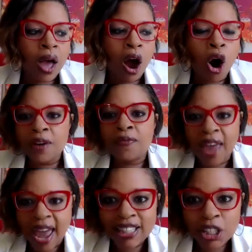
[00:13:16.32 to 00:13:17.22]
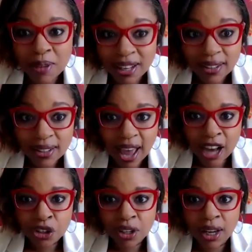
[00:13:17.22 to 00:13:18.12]
our advancements
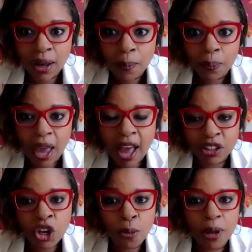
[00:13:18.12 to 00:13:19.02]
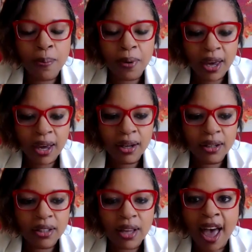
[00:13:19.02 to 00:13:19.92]
actually as human
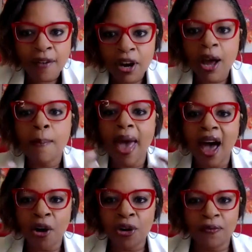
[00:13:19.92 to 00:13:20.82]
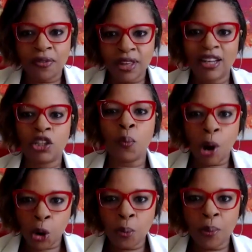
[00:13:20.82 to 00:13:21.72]
beings have come out of these
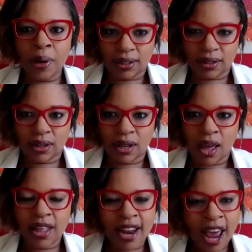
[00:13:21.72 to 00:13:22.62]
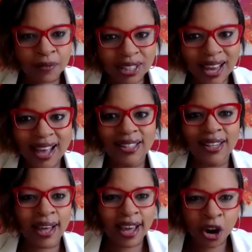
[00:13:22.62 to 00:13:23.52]
moments that have
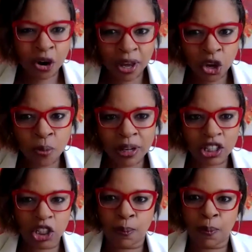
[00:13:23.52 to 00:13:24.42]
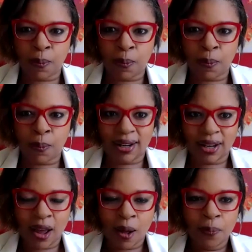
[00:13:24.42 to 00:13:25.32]
tested the human spirit,
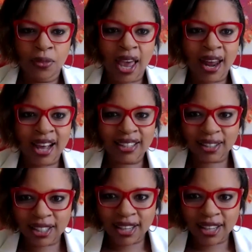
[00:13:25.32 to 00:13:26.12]
that has